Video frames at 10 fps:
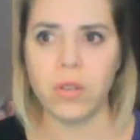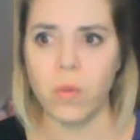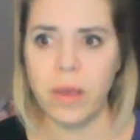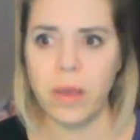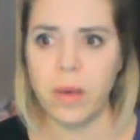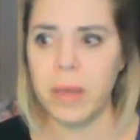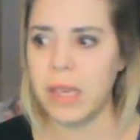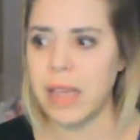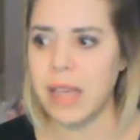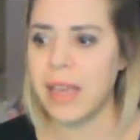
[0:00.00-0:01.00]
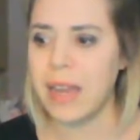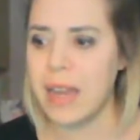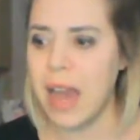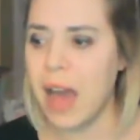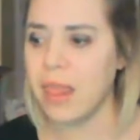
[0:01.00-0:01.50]
wheel, because I
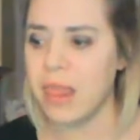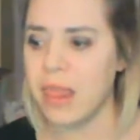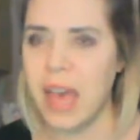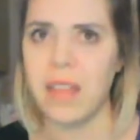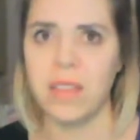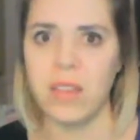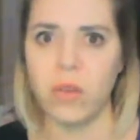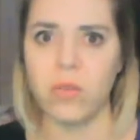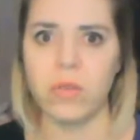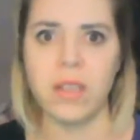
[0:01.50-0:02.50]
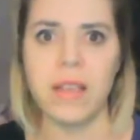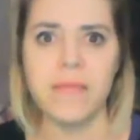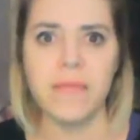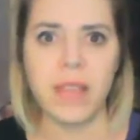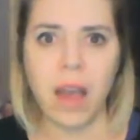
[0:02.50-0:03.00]
cannot let those
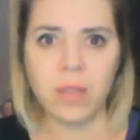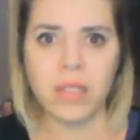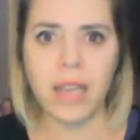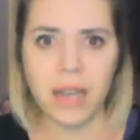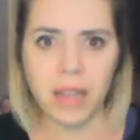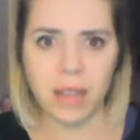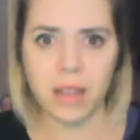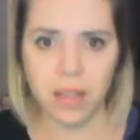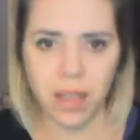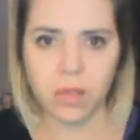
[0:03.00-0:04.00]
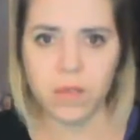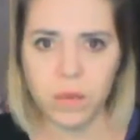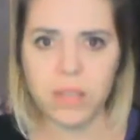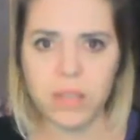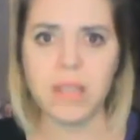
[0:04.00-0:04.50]
outside
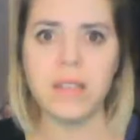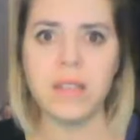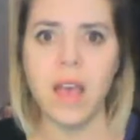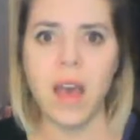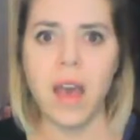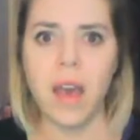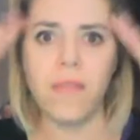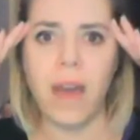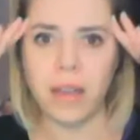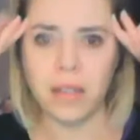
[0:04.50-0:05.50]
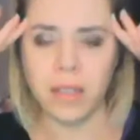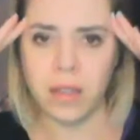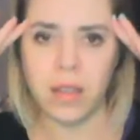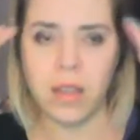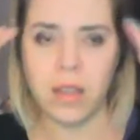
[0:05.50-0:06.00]
influences affect
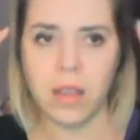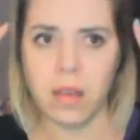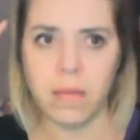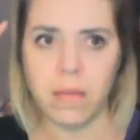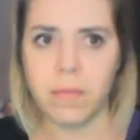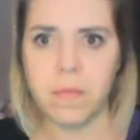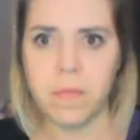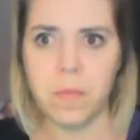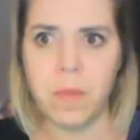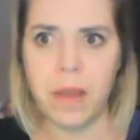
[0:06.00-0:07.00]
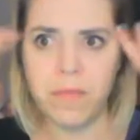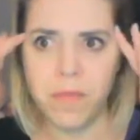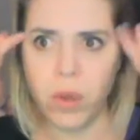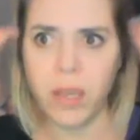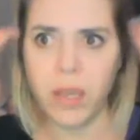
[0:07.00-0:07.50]
my
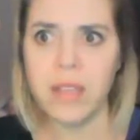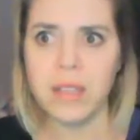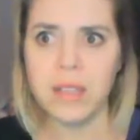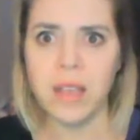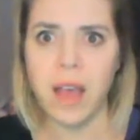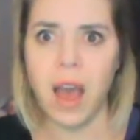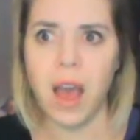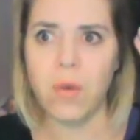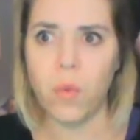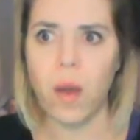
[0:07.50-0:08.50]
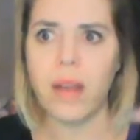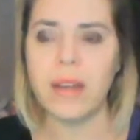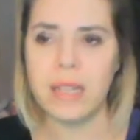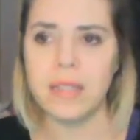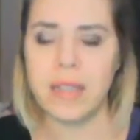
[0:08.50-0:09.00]
focus on what
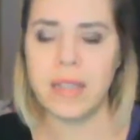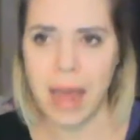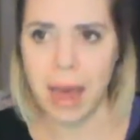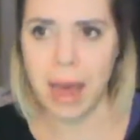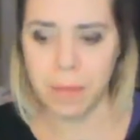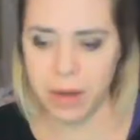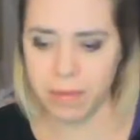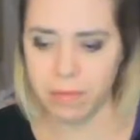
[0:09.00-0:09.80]
needs to happen.